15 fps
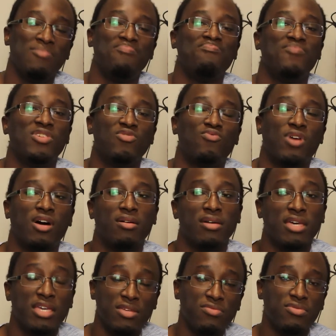Meanwhile,
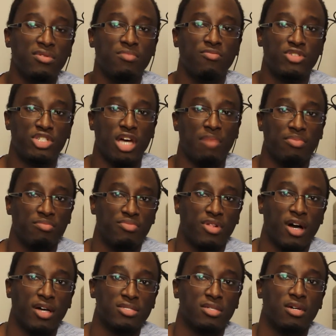in the shopping
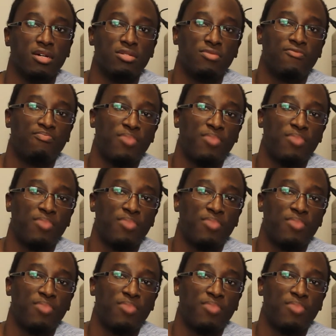plaza,